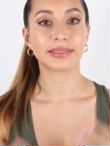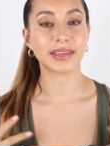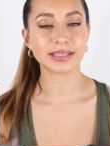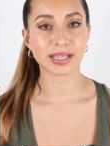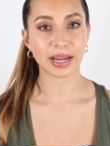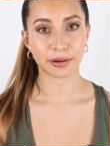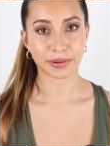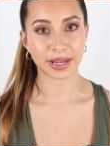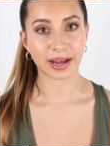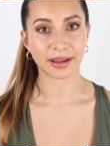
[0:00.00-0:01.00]
This
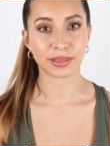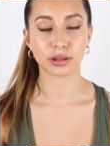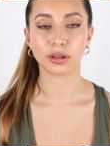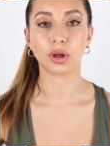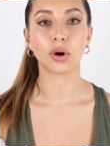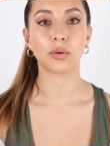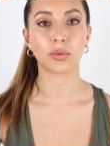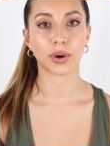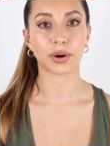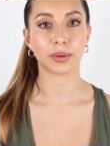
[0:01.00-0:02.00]
area, the
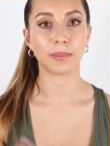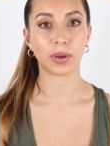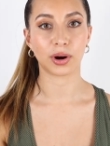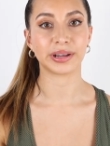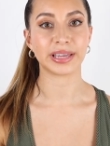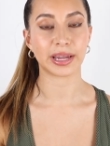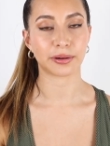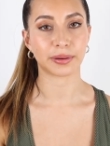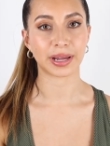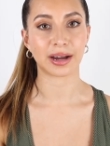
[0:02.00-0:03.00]
lower body
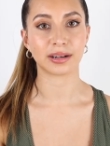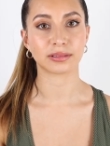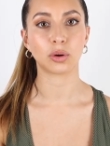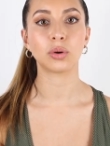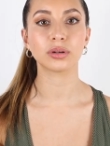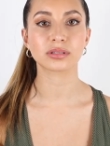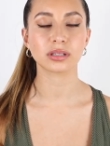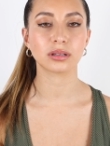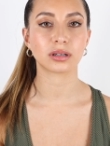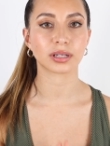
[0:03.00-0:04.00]
area, holds
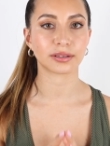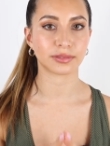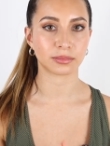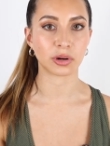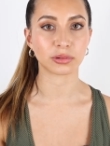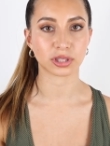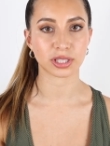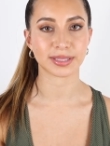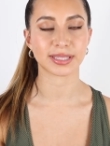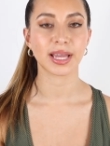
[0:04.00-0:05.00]
a lot of
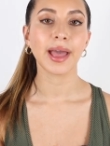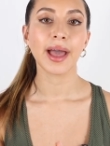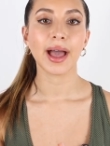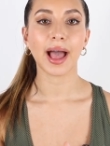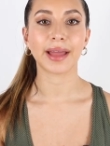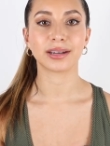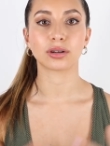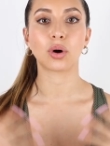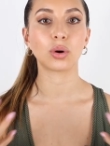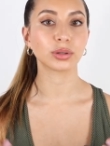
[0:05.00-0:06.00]
emotions and it
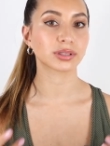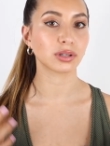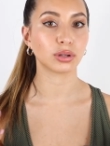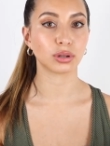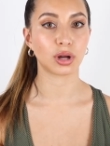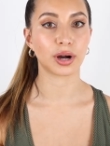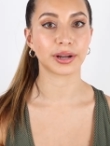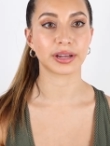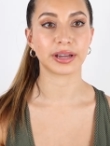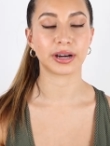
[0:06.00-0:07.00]
holds a
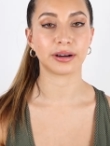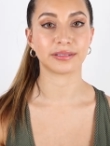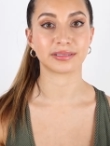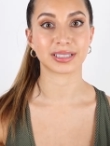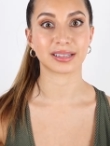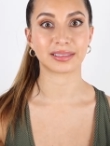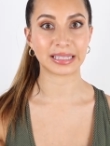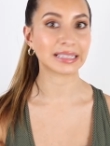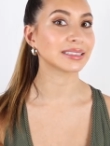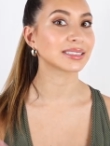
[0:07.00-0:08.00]
lot of
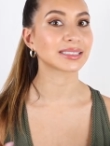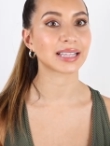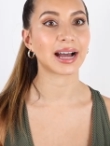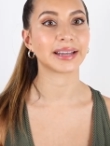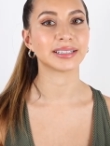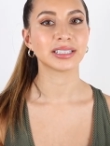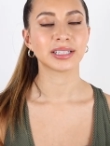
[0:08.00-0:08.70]
things that